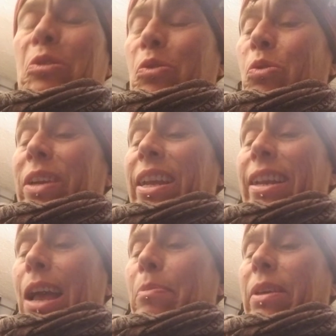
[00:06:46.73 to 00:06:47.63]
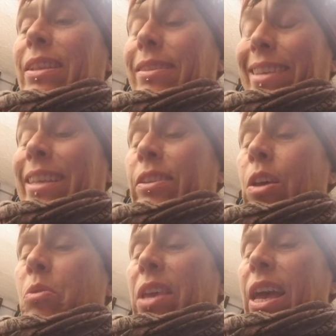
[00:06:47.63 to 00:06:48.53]
talking and happy. It's
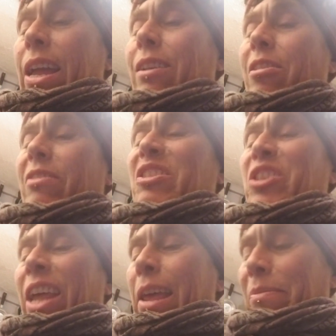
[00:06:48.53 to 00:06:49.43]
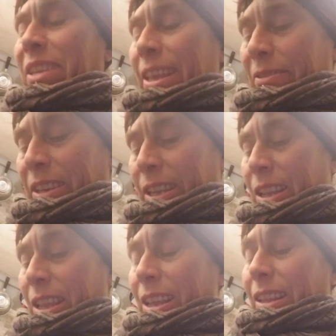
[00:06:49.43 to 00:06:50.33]
okay. Look, the shame's lifting.
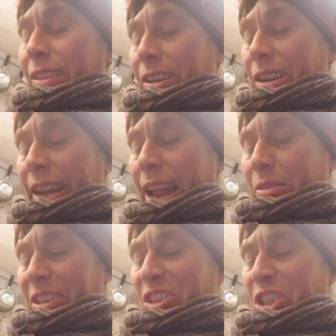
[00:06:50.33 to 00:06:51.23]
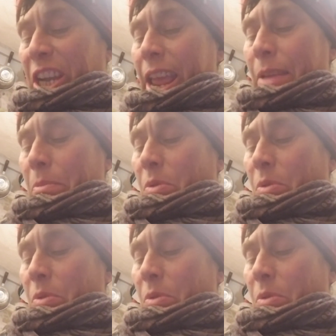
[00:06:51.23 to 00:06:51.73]
The clouded shame.